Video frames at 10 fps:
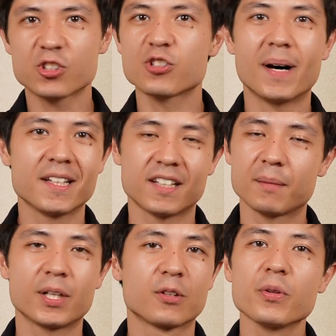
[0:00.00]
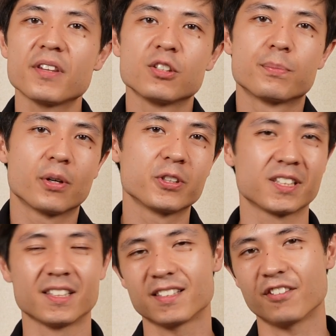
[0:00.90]
just my take, but I don't think the
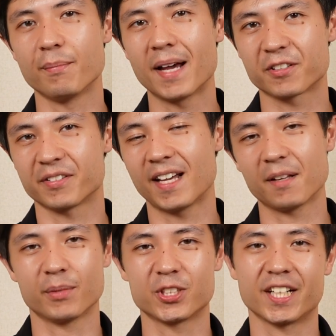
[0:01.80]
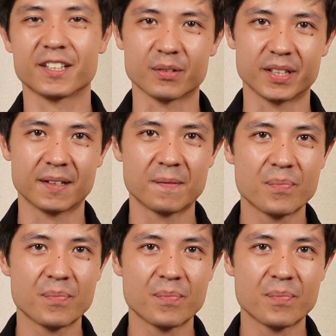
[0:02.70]
project itself matters that much anyway.